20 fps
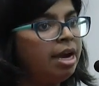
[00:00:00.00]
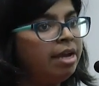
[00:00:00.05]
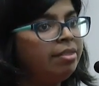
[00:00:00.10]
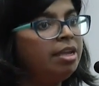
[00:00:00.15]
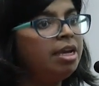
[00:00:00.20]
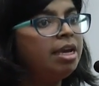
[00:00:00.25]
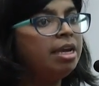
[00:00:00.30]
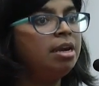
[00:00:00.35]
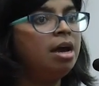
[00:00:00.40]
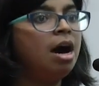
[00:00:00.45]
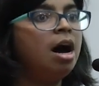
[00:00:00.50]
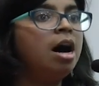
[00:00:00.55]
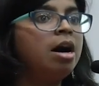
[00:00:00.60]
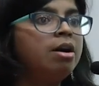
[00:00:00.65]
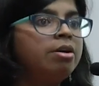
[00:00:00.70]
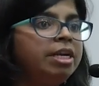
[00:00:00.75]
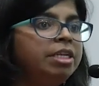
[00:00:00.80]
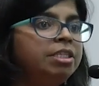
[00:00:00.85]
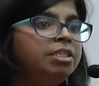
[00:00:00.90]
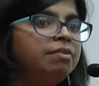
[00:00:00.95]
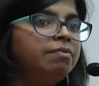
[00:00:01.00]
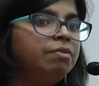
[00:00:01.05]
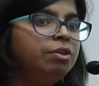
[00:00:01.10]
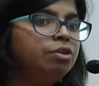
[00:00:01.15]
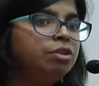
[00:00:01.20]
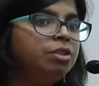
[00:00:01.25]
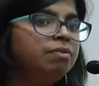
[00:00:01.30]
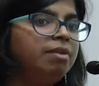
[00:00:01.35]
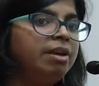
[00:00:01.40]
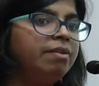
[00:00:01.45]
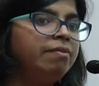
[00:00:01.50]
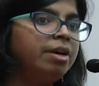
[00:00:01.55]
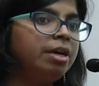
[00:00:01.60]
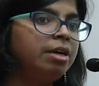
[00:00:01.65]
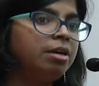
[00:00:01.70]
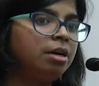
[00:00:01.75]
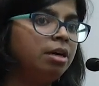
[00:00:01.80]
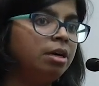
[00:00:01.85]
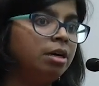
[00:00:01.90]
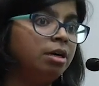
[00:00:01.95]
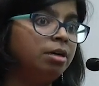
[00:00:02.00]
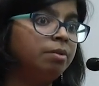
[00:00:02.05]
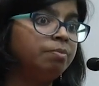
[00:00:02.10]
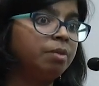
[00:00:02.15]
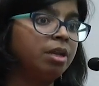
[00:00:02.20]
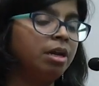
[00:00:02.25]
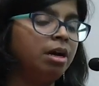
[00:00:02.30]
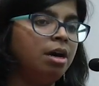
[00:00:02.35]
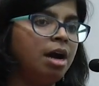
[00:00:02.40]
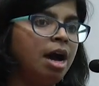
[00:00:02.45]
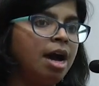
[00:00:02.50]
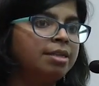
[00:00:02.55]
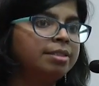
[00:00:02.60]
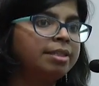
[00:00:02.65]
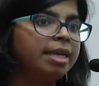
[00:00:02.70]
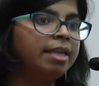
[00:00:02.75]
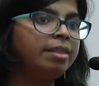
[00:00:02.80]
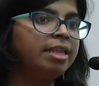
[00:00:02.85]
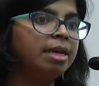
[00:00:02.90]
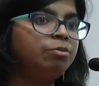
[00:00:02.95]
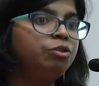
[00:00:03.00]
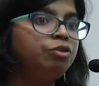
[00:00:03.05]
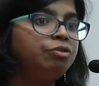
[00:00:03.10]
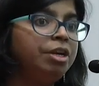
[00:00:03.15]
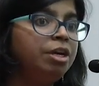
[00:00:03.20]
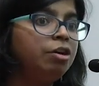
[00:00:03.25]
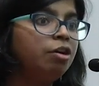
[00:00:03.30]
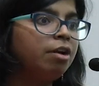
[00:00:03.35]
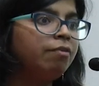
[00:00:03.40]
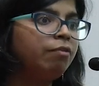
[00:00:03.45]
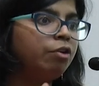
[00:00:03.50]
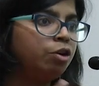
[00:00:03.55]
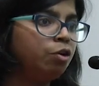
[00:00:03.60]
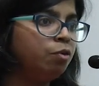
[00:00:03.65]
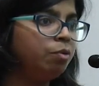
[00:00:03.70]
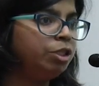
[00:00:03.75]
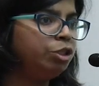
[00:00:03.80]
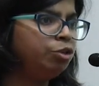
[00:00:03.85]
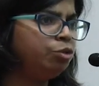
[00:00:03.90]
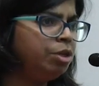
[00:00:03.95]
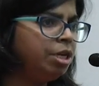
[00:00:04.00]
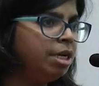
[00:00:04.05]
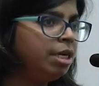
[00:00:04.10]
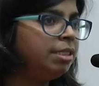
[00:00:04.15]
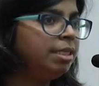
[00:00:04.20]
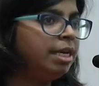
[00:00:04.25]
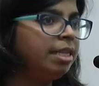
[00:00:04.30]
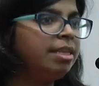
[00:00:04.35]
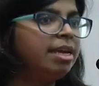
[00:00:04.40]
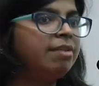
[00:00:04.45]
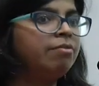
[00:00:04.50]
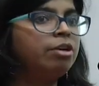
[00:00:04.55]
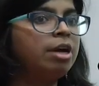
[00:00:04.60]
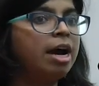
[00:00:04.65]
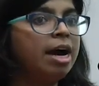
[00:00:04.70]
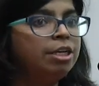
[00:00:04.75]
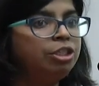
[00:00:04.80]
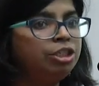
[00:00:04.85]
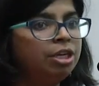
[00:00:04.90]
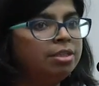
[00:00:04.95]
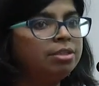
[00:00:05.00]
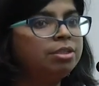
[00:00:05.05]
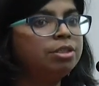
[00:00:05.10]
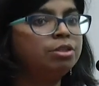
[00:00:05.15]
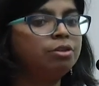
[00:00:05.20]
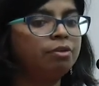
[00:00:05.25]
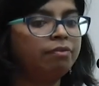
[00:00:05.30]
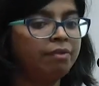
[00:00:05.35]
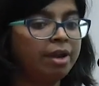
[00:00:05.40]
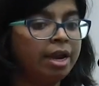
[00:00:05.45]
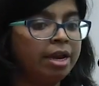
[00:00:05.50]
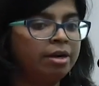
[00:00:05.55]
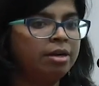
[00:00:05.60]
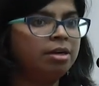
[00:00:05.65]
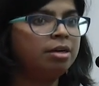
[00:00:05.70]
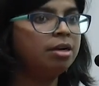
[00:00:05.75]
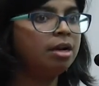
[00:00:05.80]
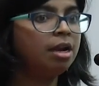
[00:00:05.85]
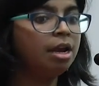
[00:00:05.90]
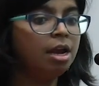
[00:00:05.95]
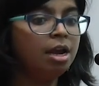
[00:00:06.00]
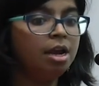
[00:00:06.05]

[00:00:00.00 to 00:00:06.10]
I think in our interviews we were asking them to recall for over 2 years, and there were high chances of error.